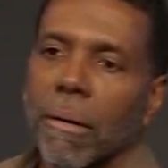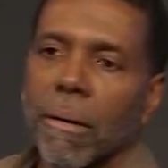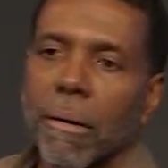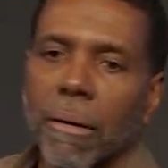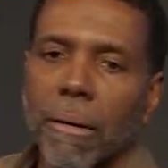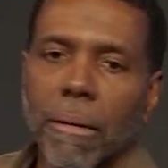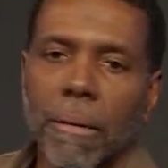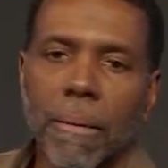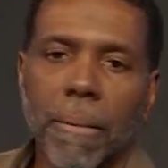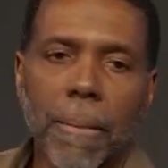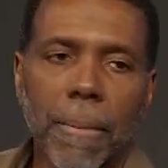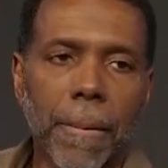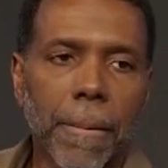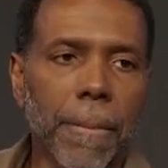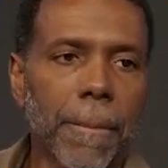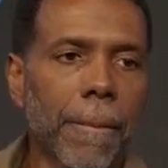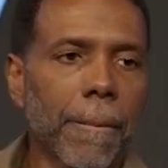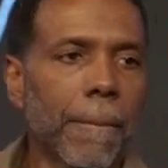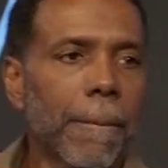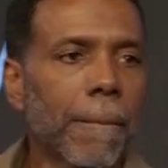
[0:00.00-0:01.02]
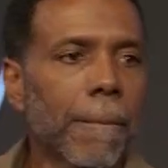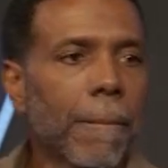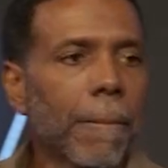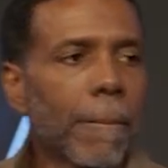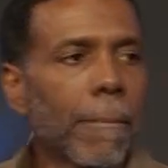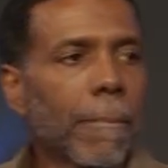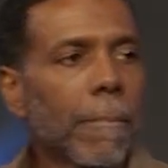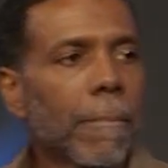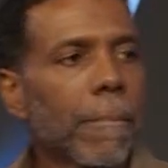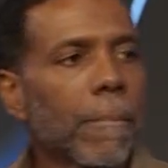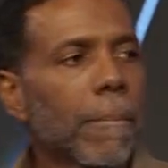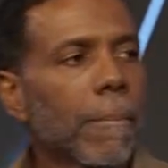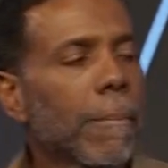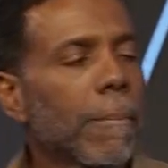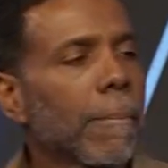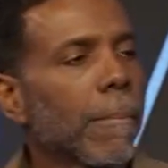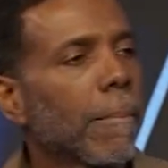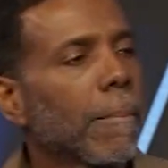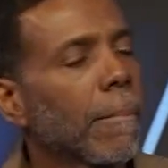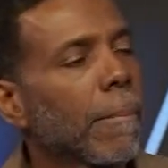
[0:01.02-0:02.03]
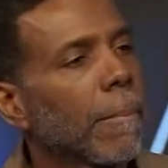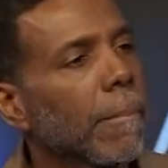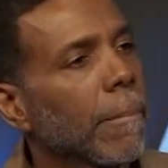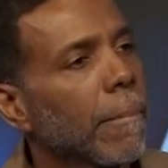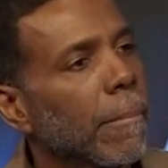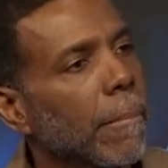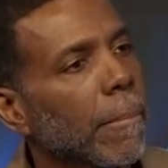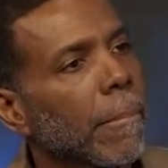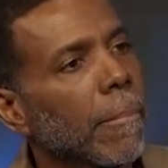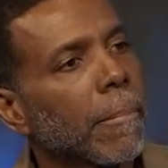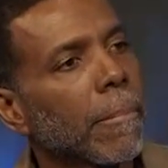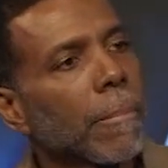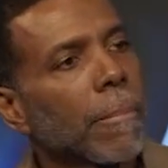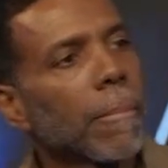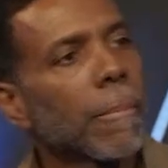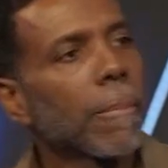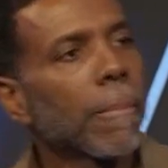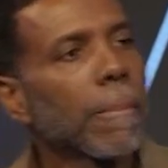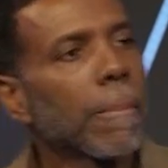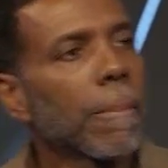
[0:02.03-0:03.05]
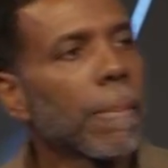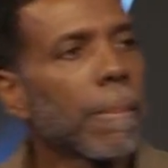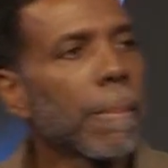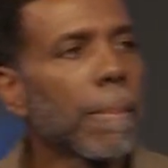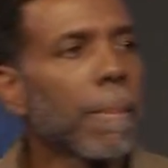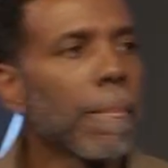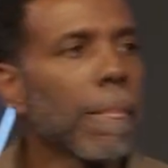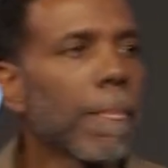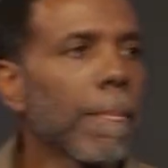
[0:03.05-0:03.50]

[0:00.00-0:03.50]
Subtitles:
Nothing is said.